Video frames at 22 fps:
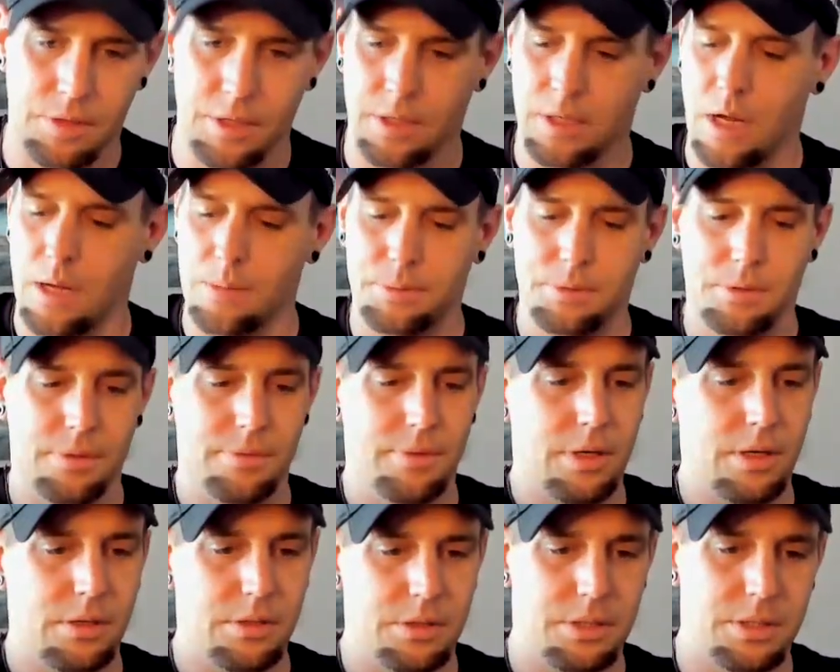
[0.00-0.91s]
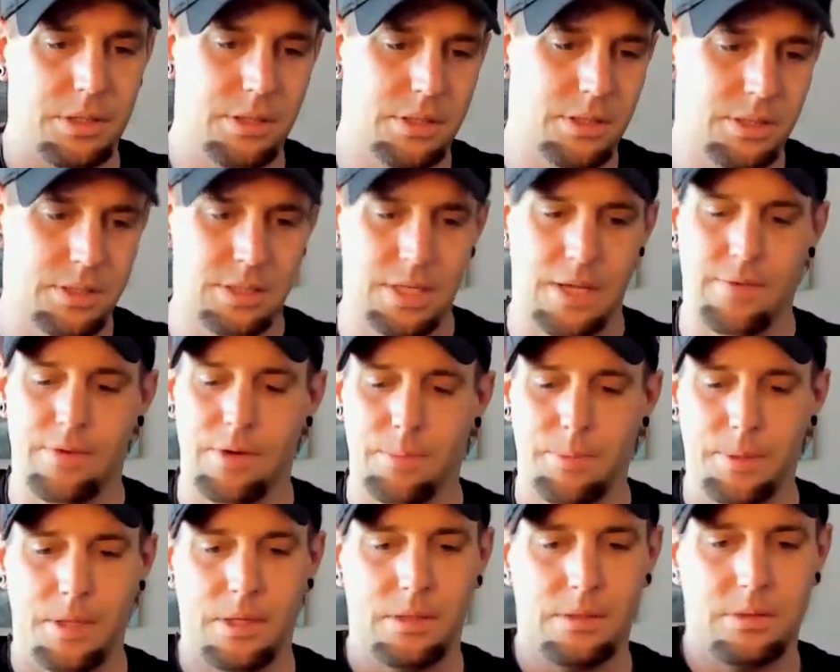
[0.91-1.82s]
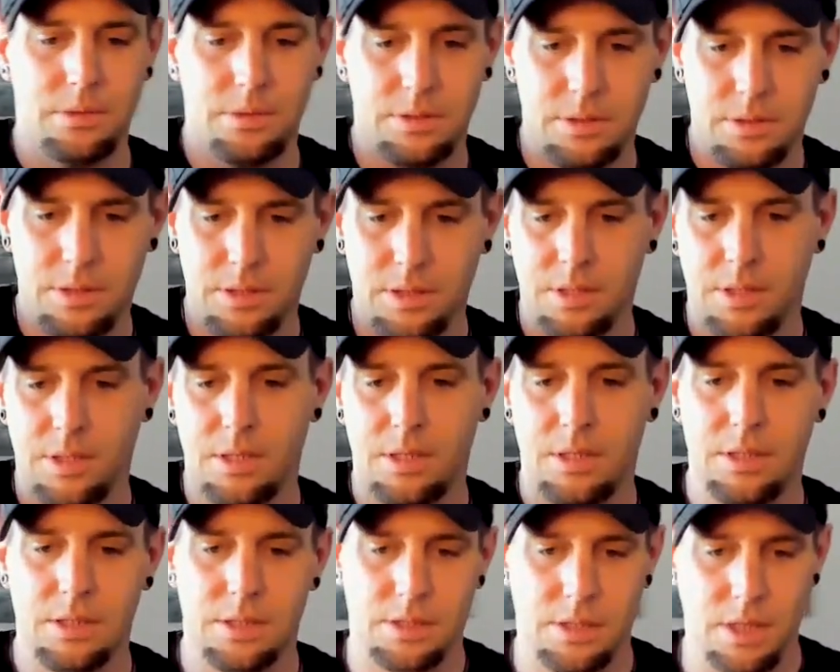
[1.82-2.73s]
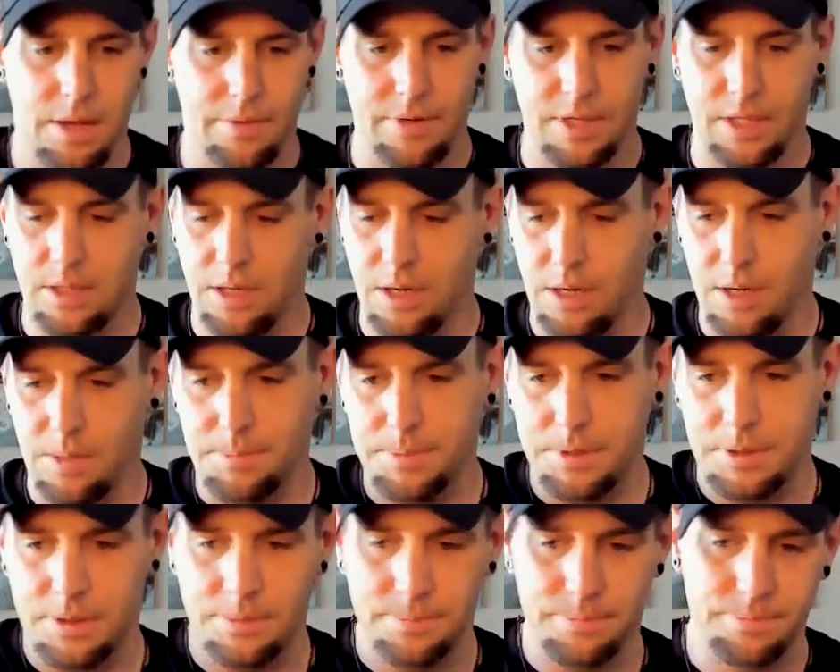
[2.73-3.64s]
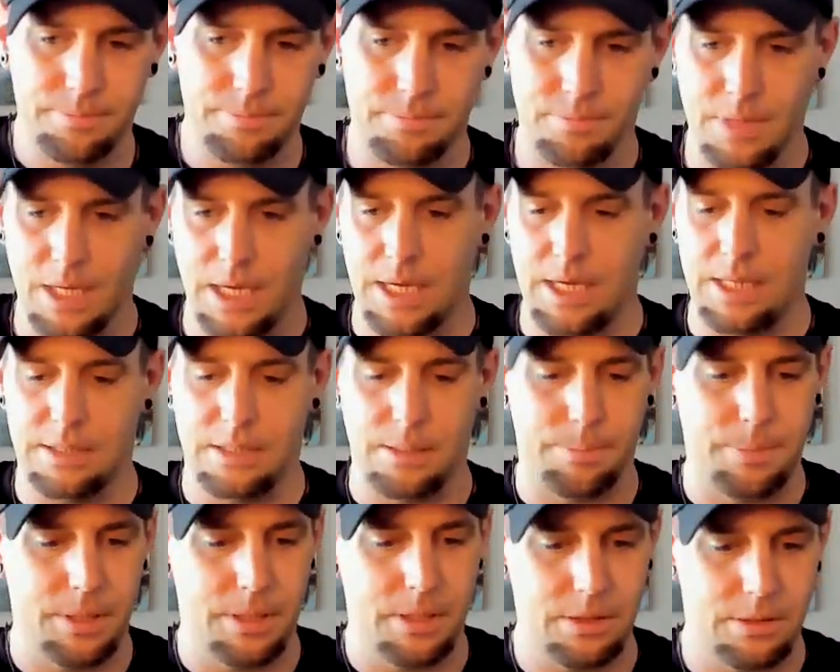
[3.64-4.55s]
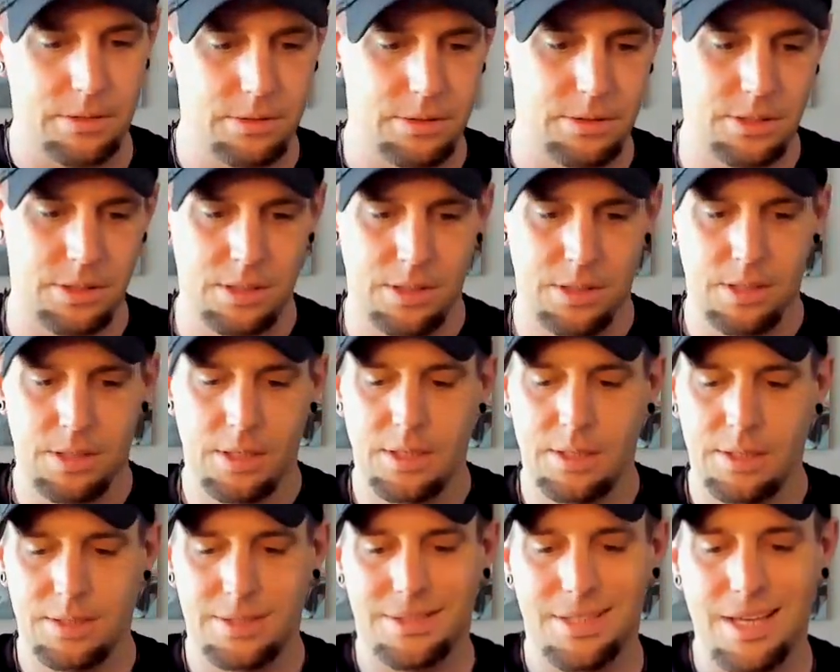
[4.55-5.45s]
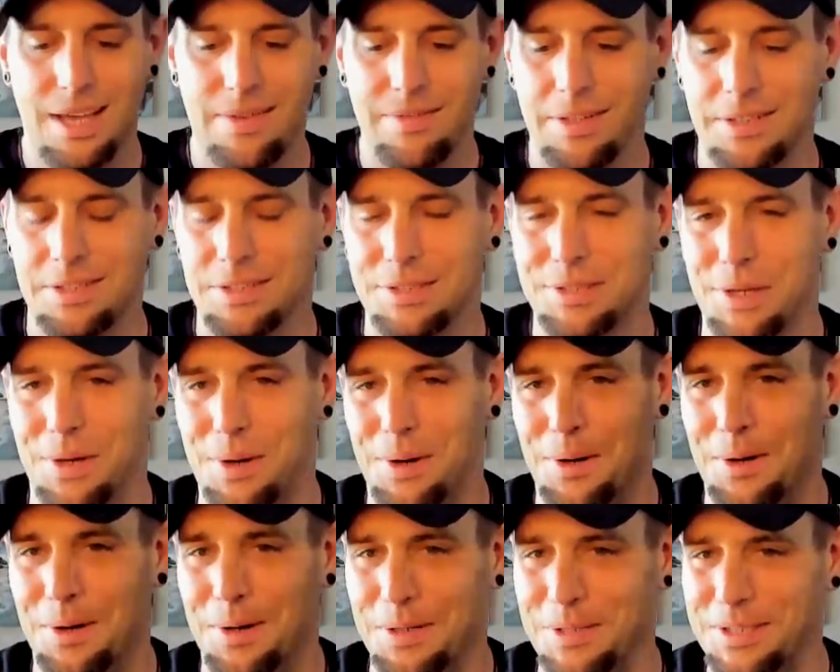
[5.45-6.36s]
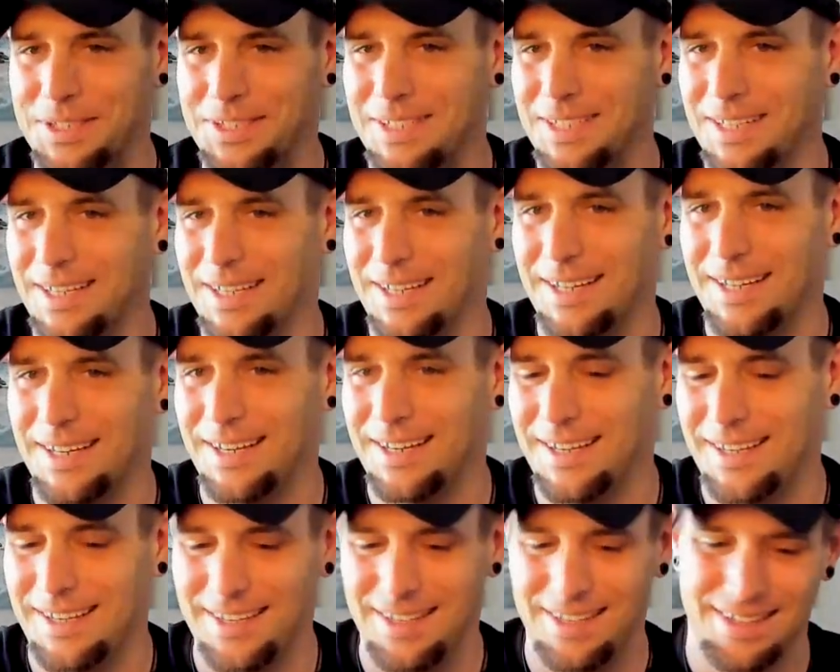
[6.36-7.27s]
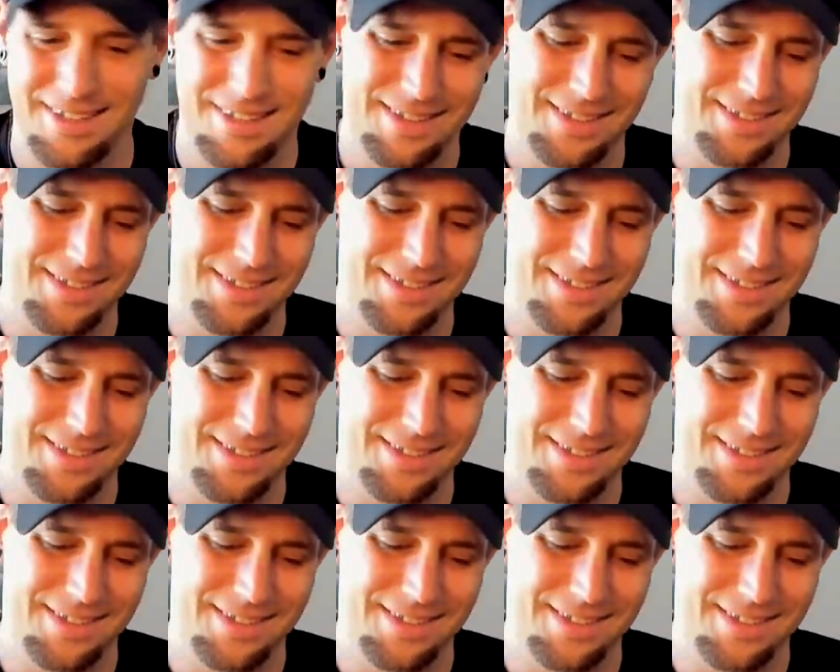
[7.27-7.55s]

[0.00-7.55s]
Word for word: of cups reversed, seven of pentacles, seven of cups, ace of pentacles, seven of swords, see?